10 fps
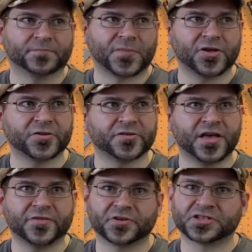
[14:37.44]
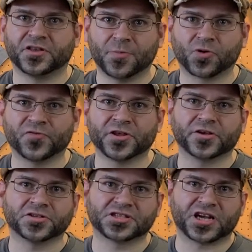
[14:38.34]
Other than that, there's a lot more
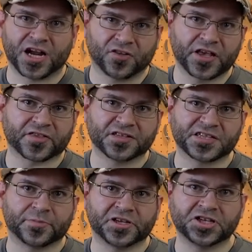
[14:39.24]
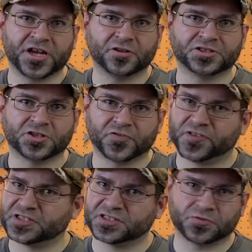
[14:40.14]
videos kind of like this on my channel, so if
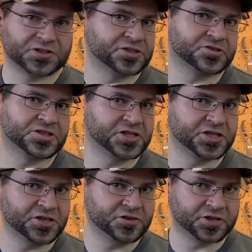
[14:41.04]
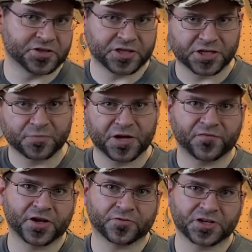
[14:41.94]
this was interesting to you and you think you might
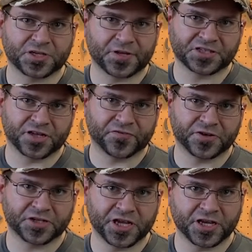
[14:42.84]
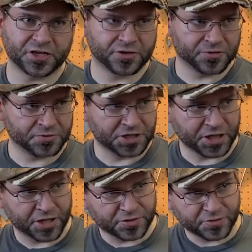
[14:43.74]
find the rest of my stuff entertaining, go check
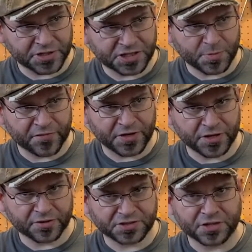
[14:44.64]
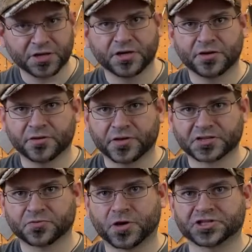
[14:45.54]
out the rest of my videos. Thanks
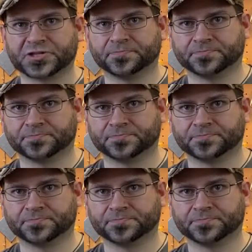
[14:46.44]
for watching.